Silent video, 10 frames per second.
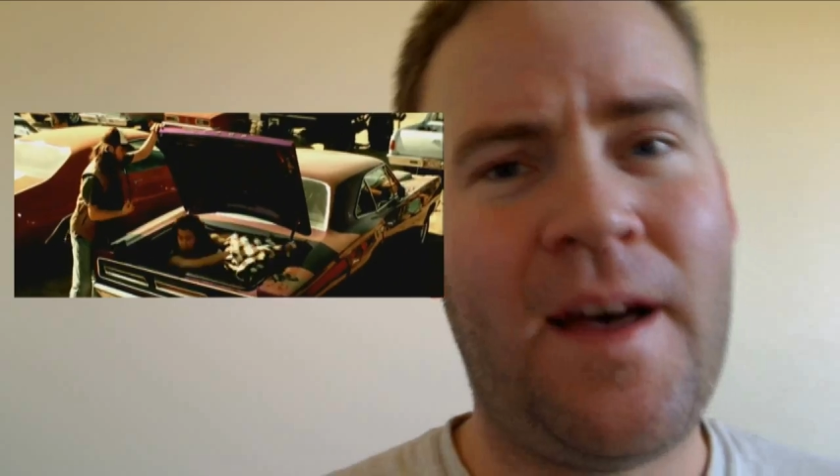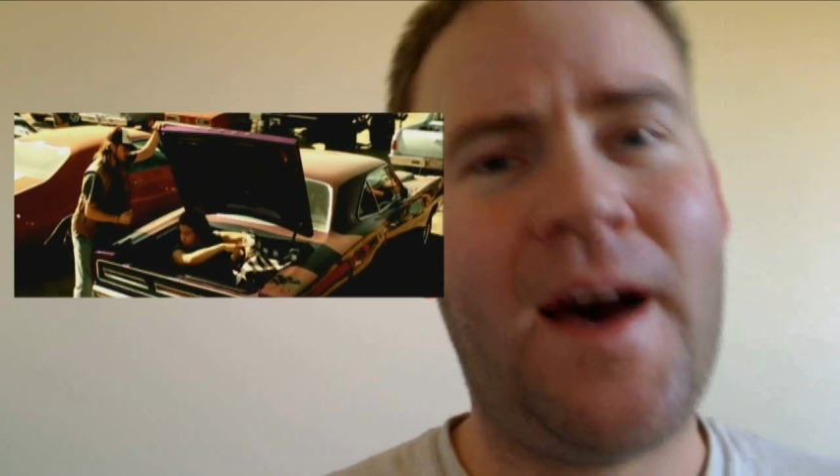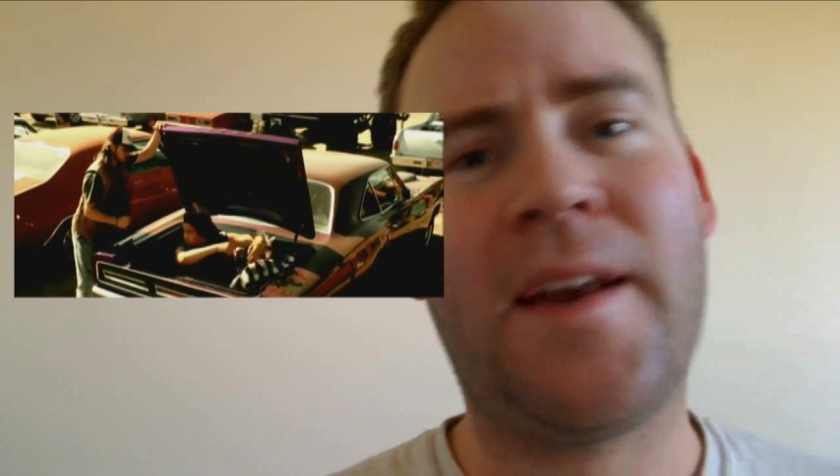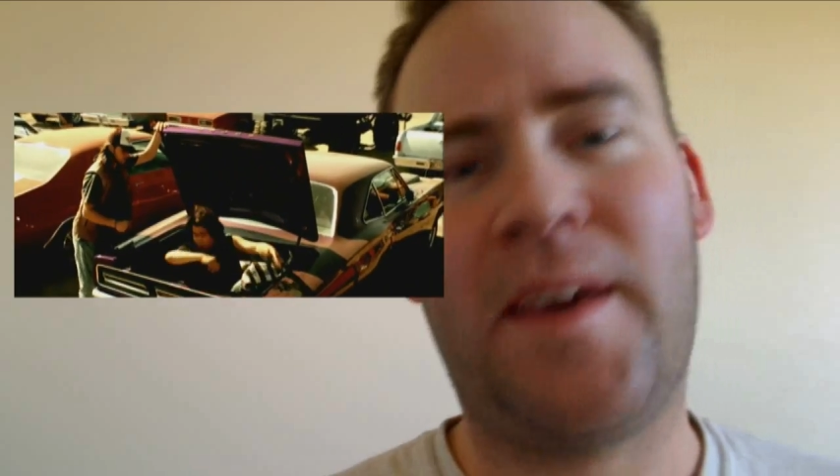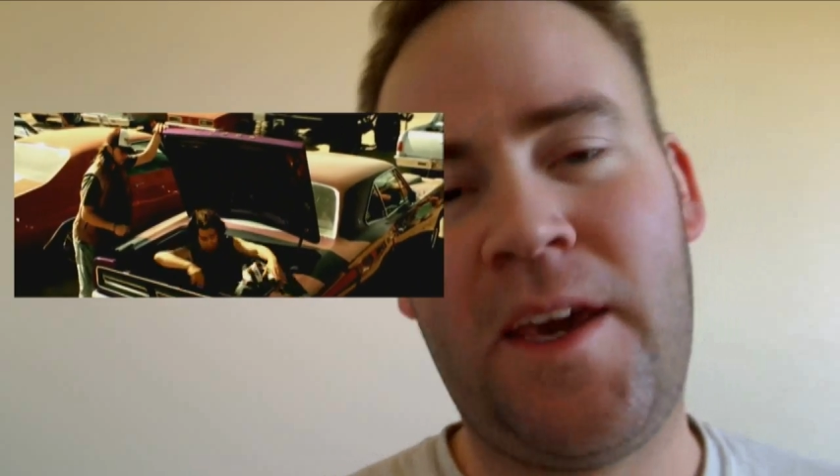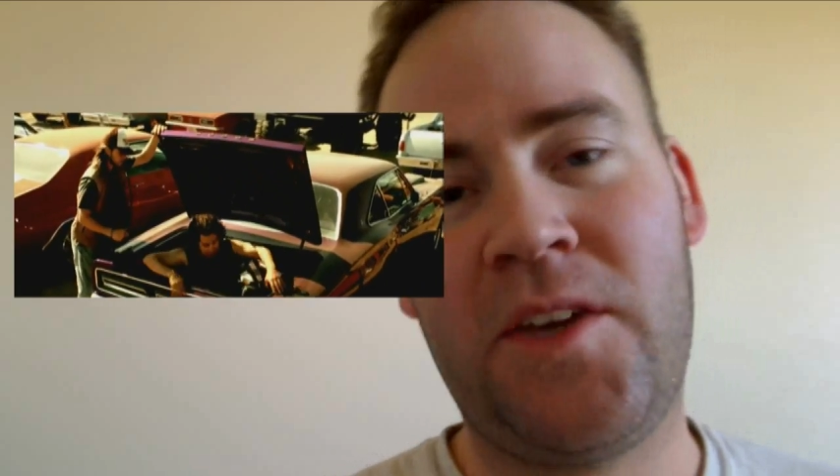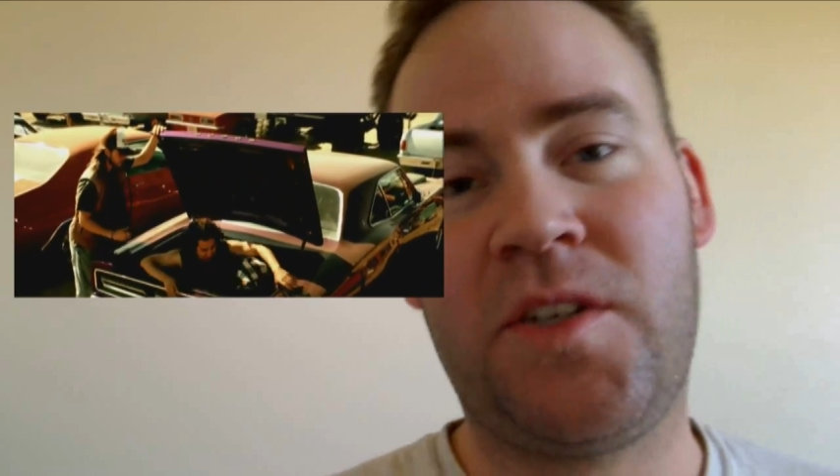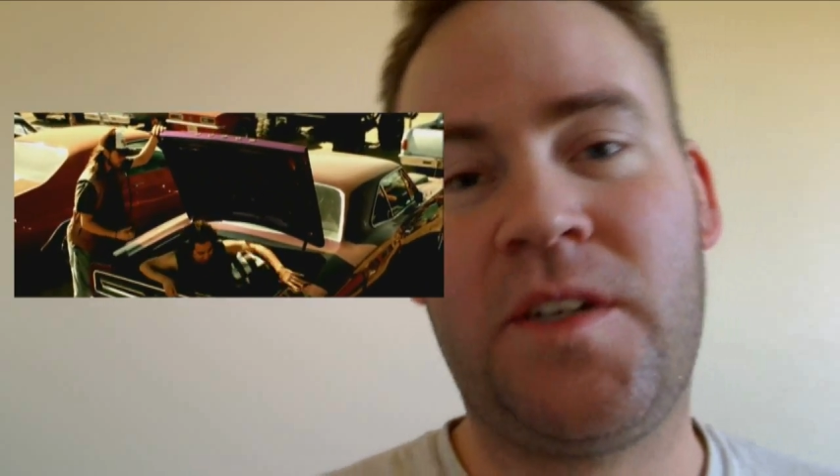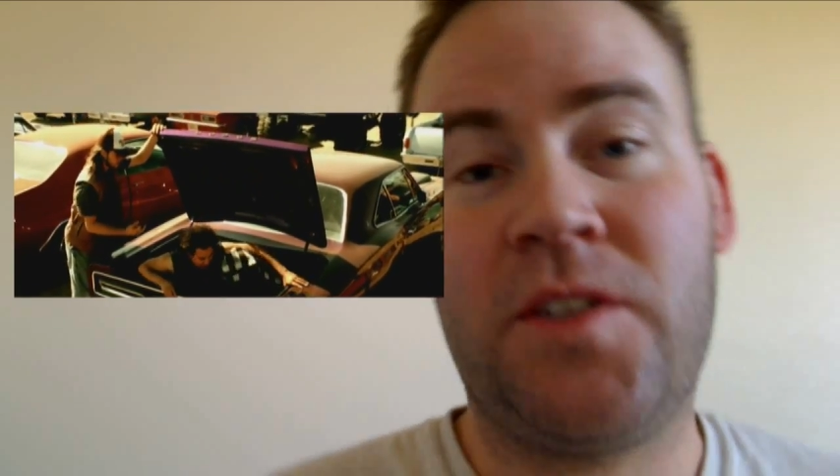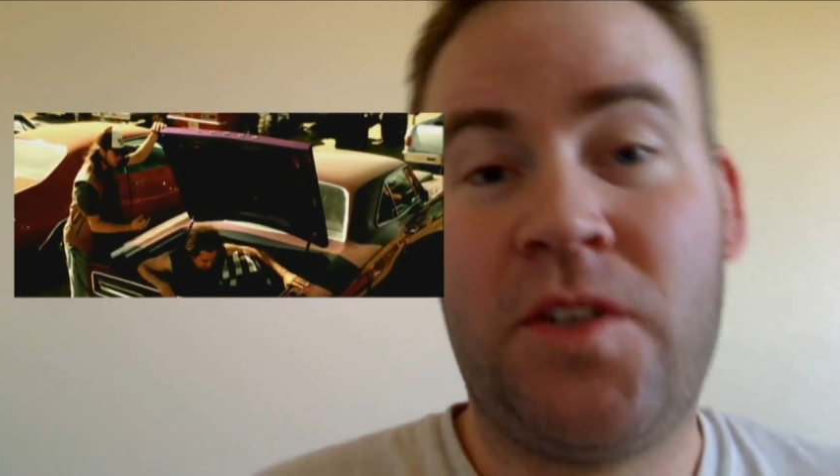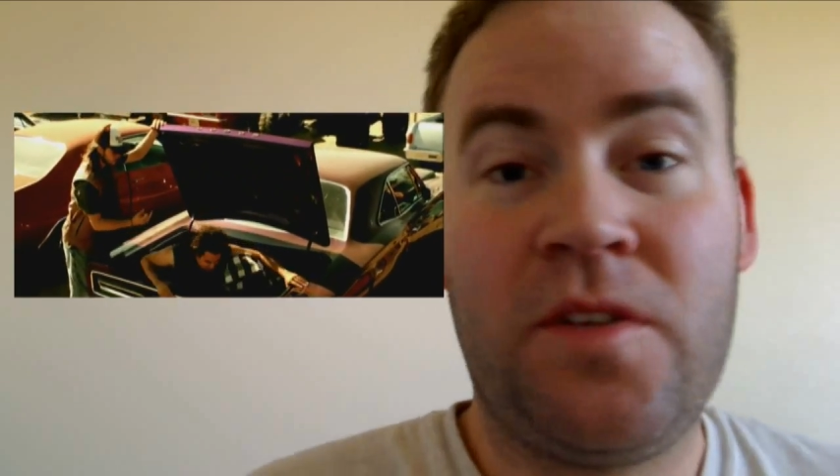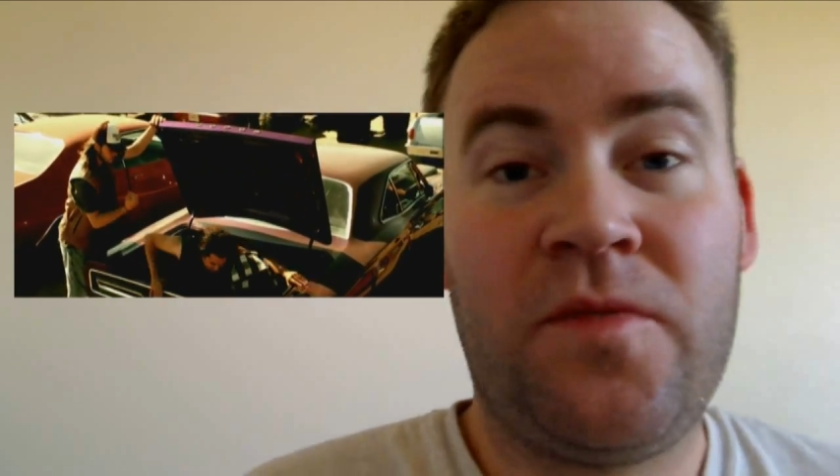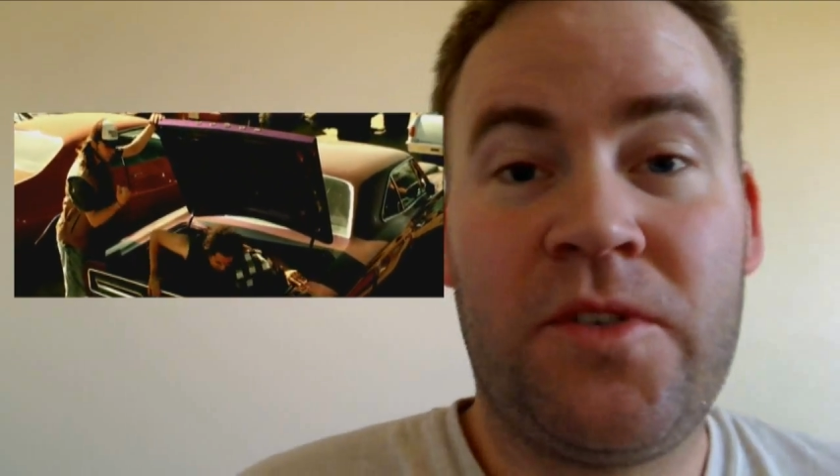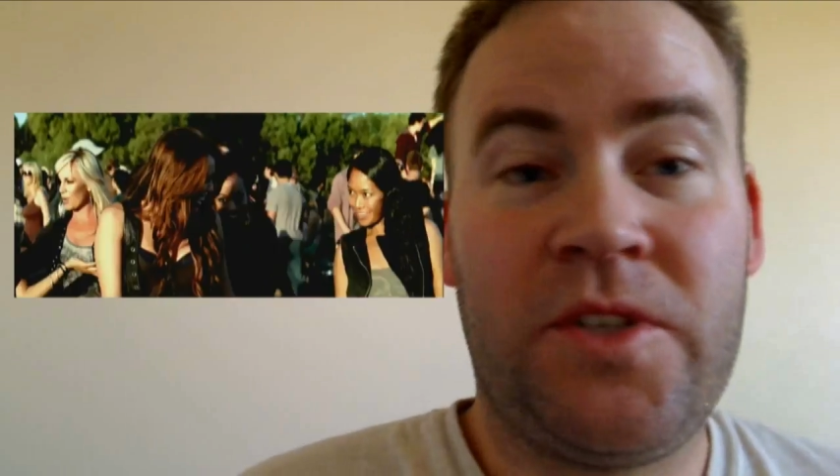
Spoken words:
On occasion, it's good for